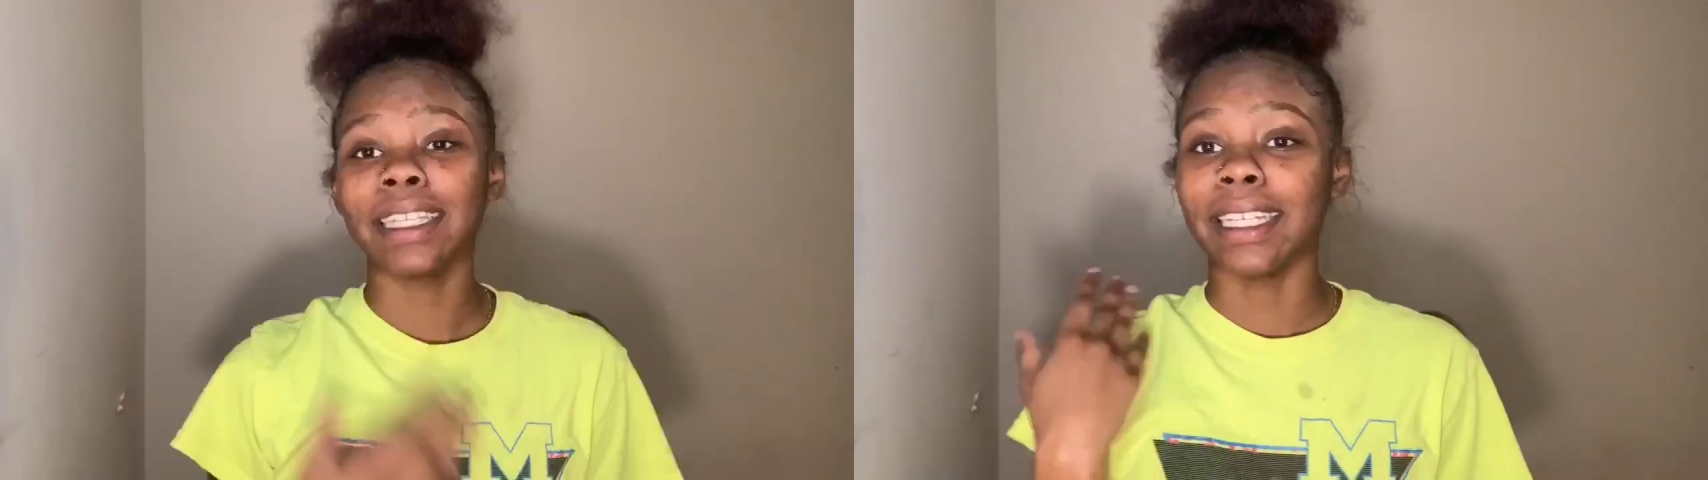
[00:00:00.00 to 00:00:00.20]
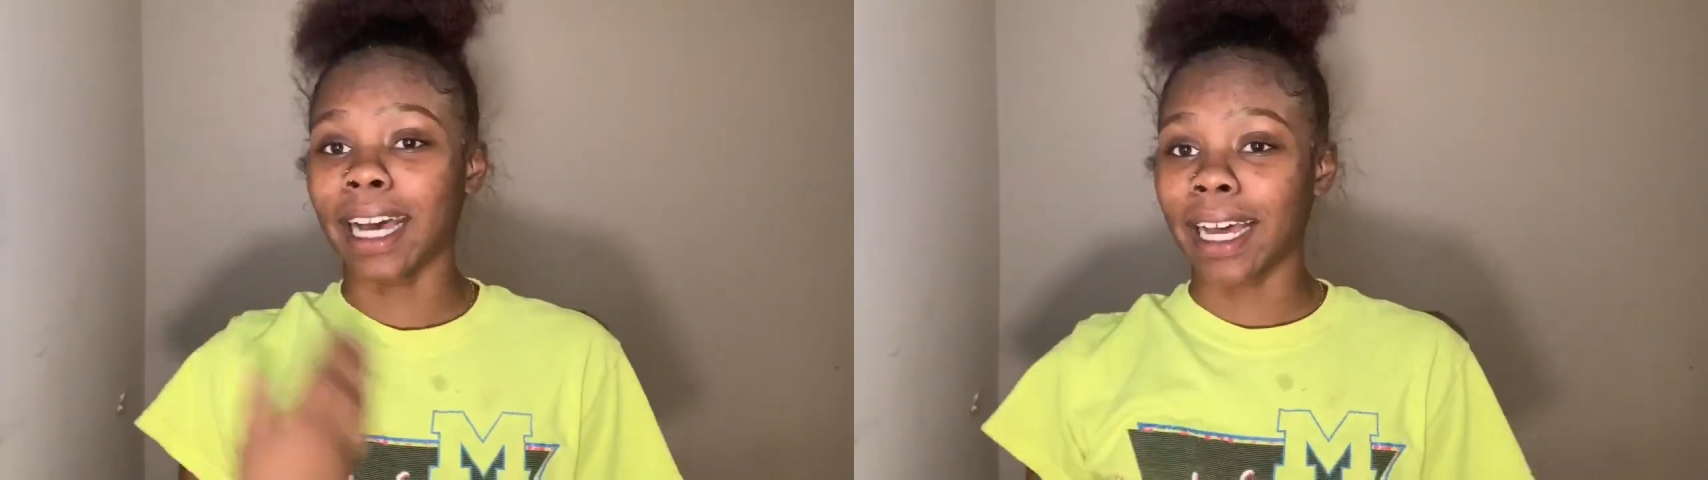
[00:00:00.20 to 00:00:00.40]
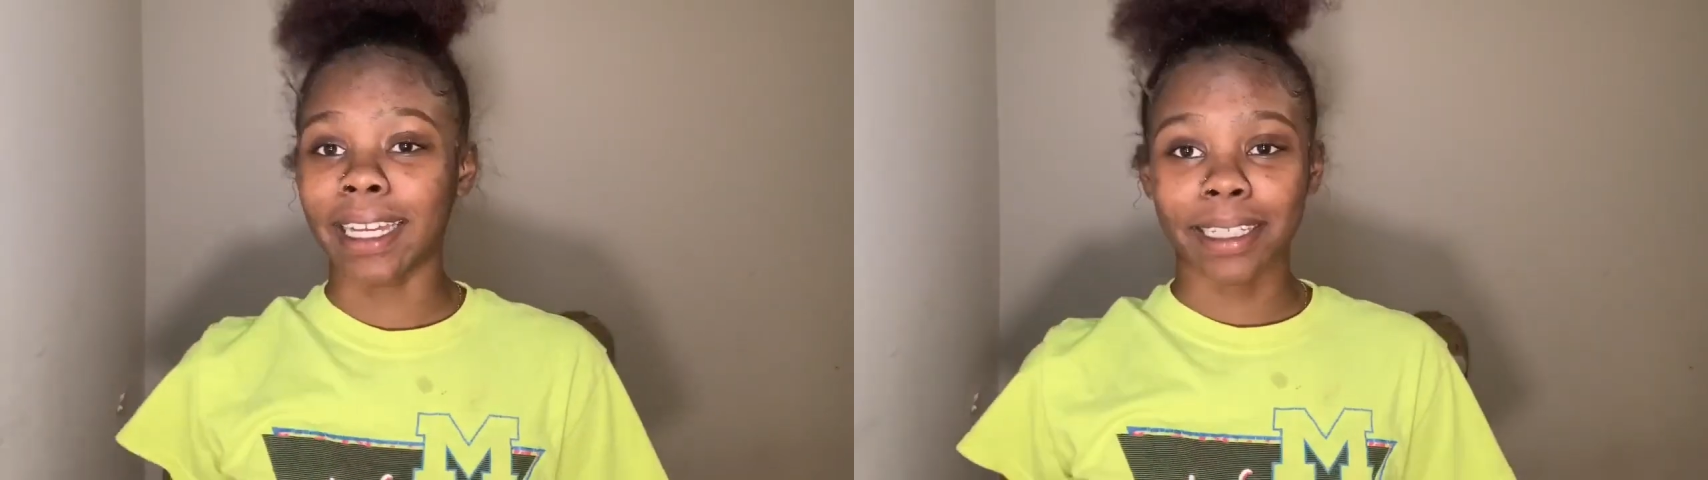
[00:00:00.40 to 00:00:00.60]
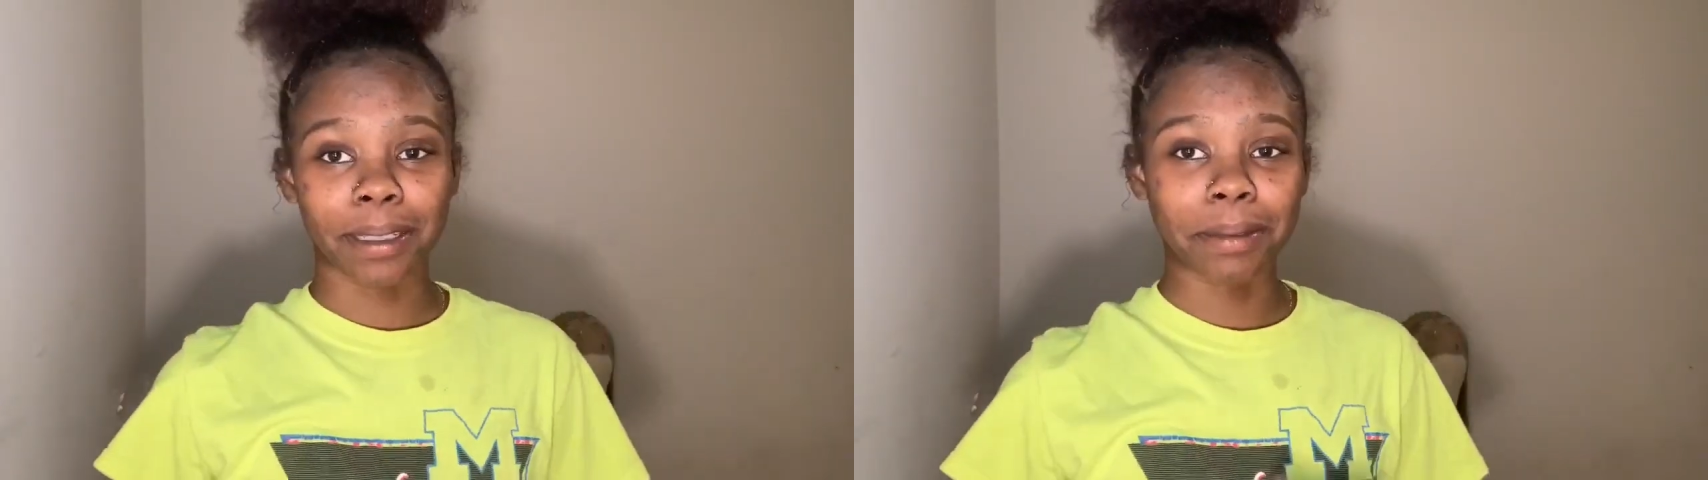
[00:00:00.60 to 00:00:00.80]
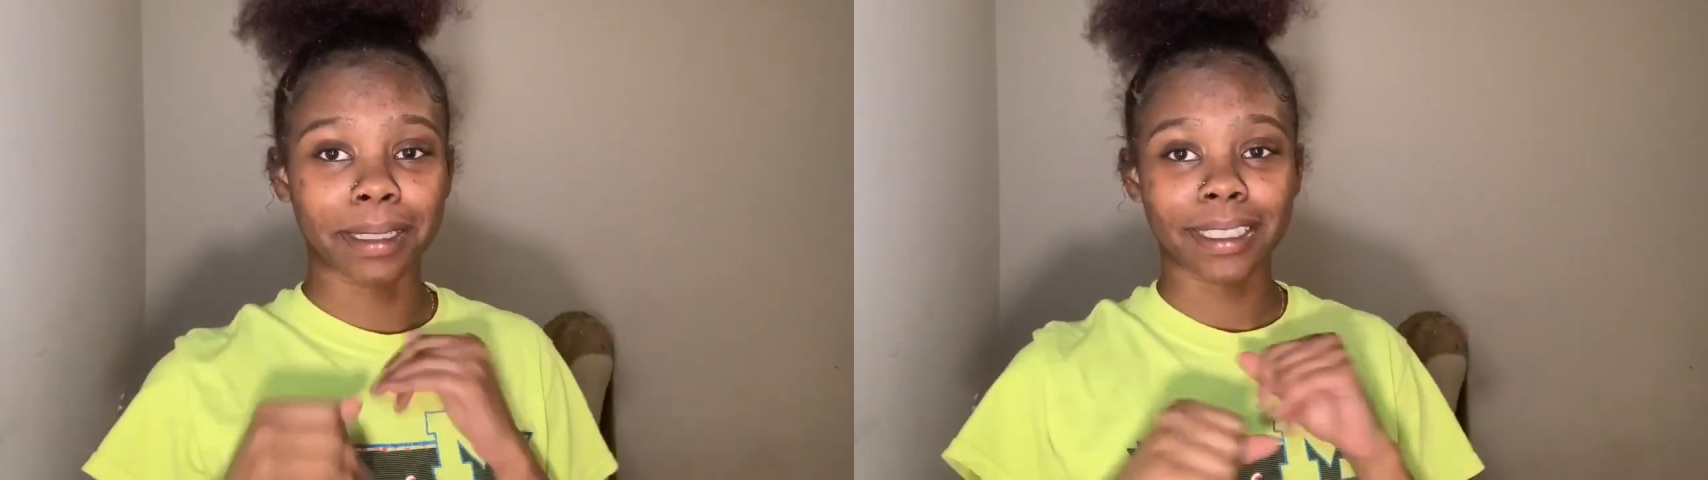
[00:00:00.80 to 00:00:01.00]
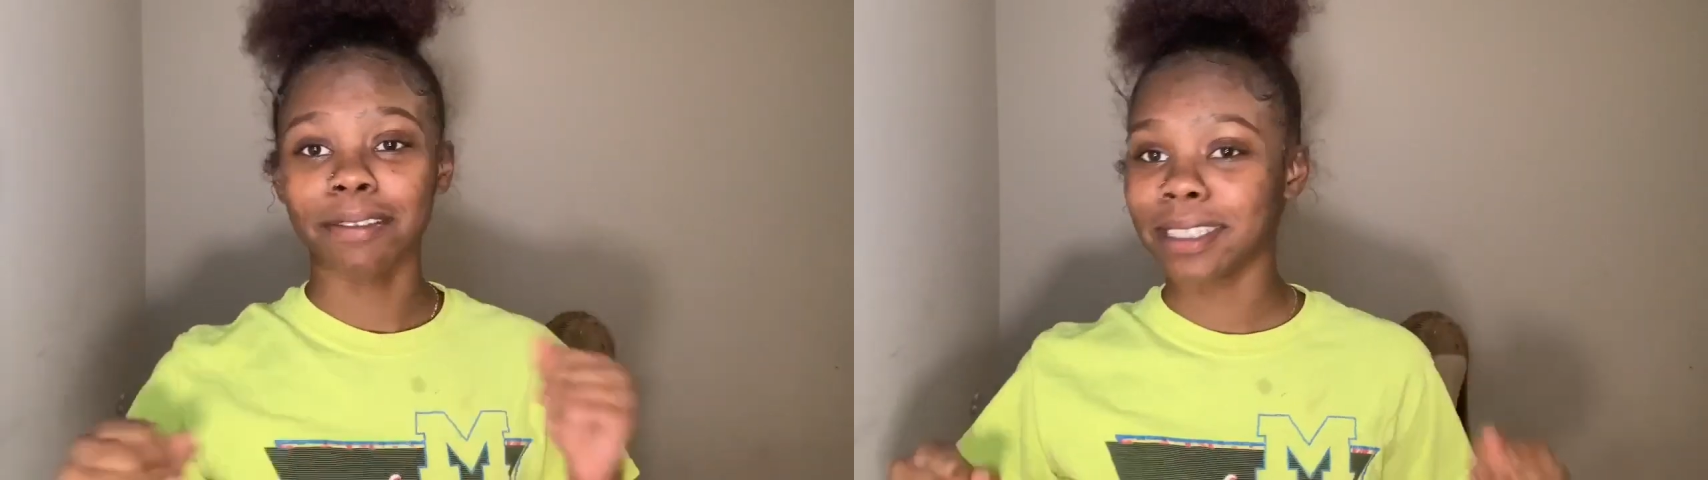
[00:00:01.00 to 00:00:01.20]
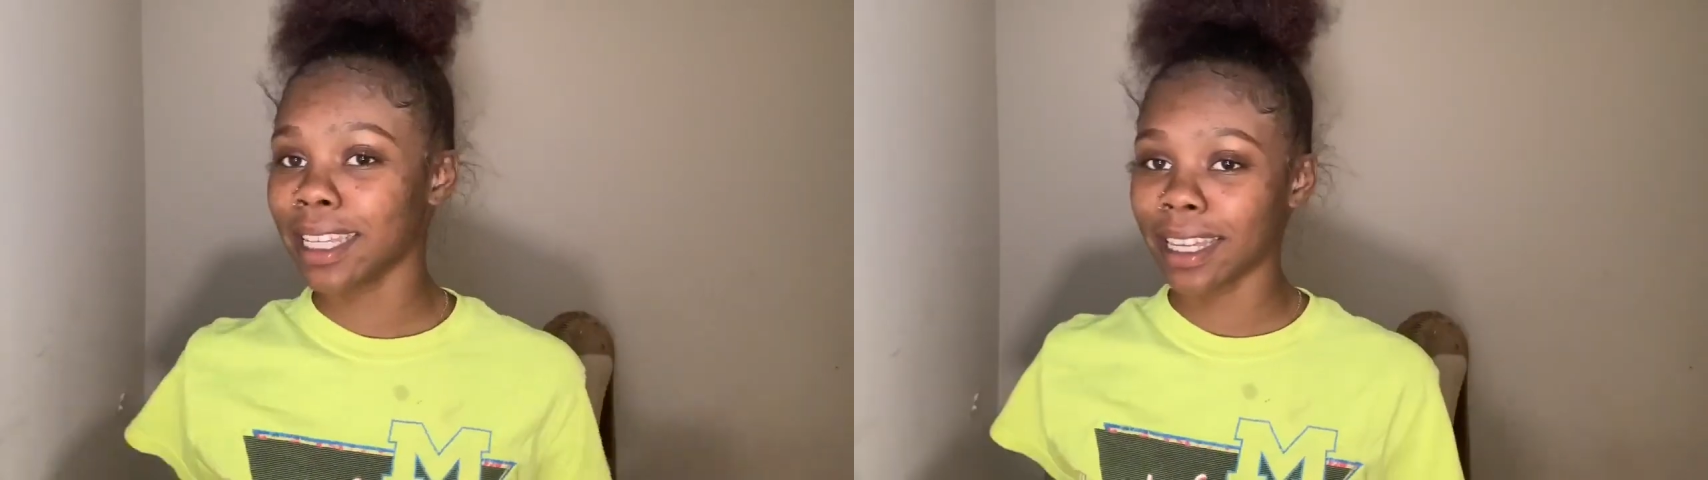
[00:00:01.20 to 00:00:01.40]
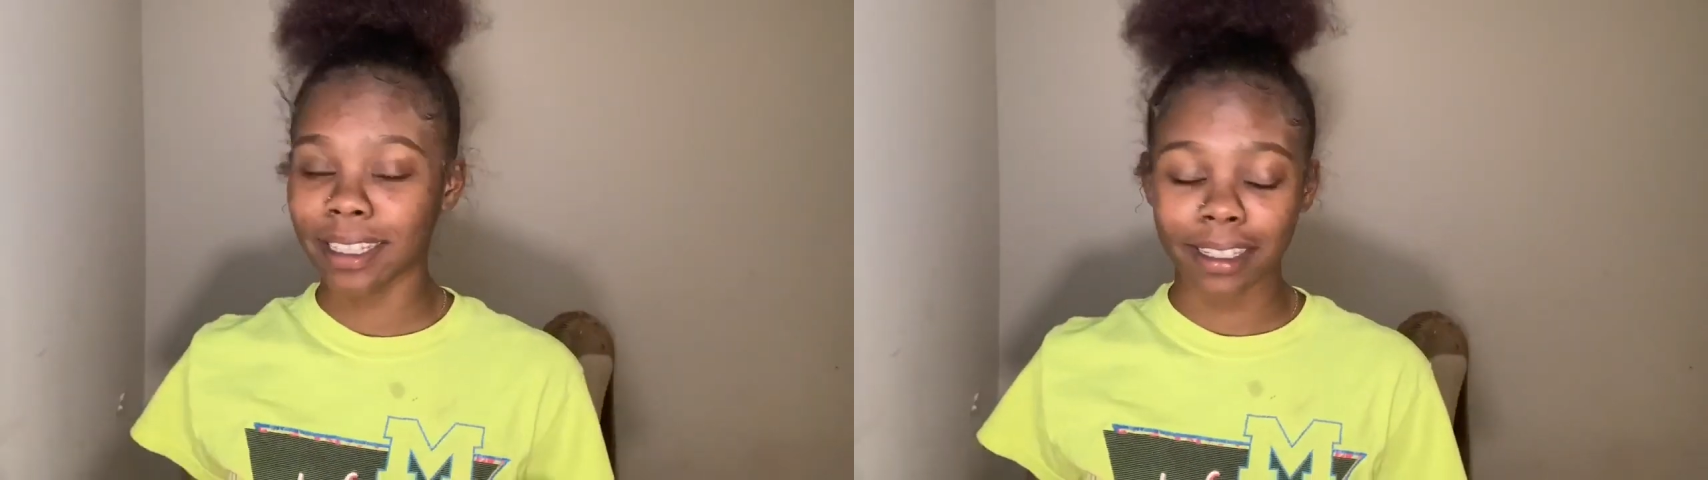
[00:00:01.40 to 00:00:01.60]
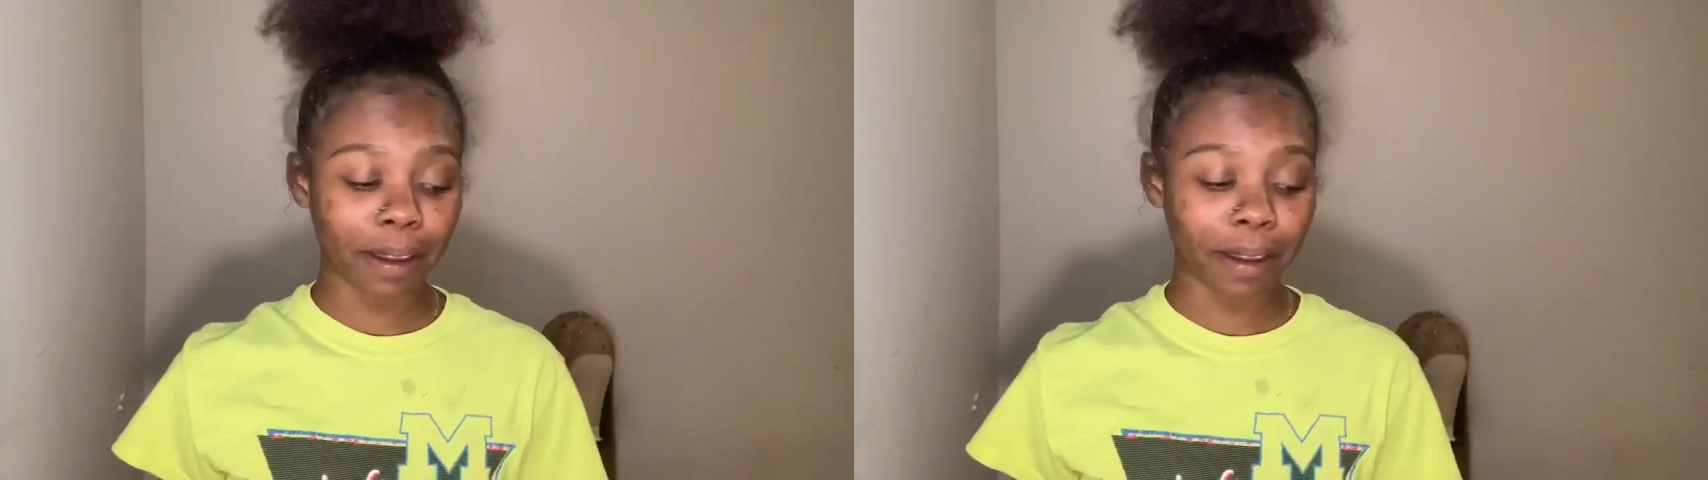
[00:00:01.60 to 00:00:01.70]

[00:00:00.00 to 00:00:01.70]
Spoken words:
got myself together,